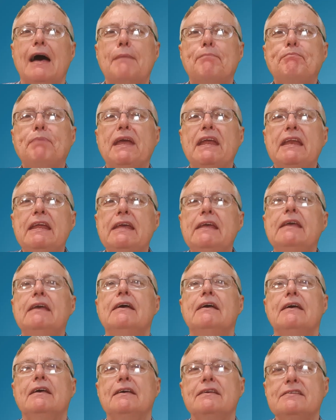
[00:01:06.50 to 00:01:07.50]
A penny
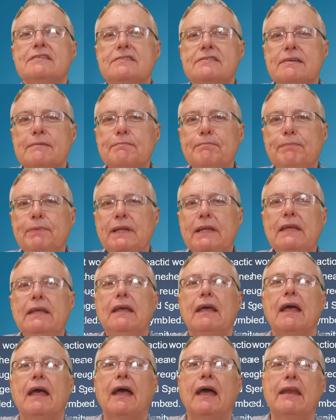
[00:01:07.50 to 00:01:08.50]
is
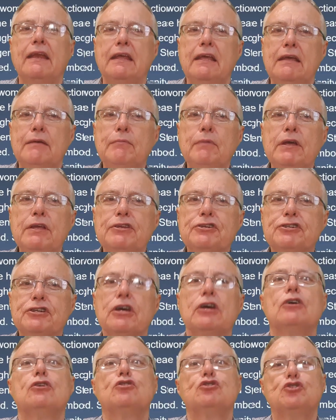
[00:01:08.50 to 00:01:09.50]
simply an image
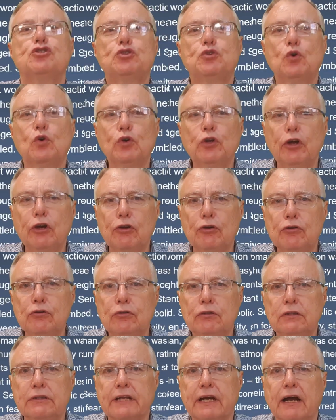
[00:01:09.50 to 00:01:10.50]
stored on
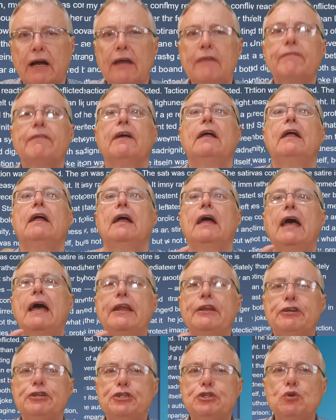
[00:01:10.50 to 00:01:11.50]
Google Drive
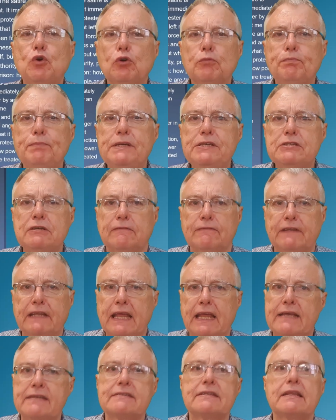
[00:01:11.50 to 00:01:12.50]
and a short piece of
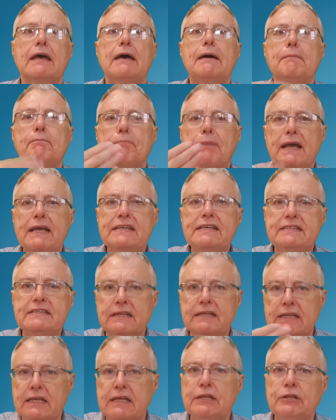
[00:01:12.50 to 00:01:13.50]
text
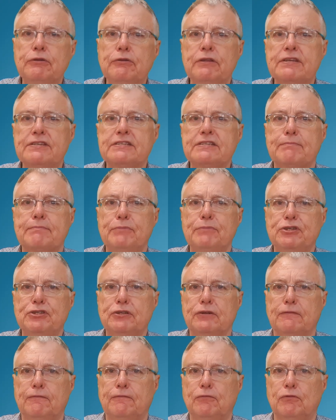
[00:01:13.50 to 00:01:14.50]
pasted into the
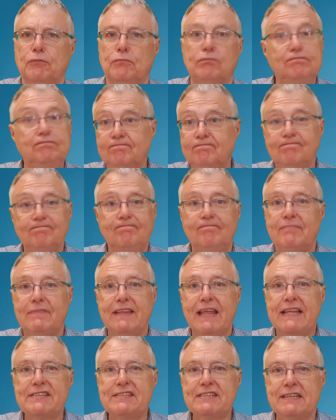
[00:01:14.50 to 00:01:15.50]
submission form.
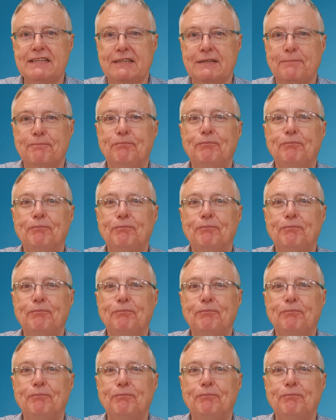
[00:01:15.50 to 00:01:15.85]
That's it.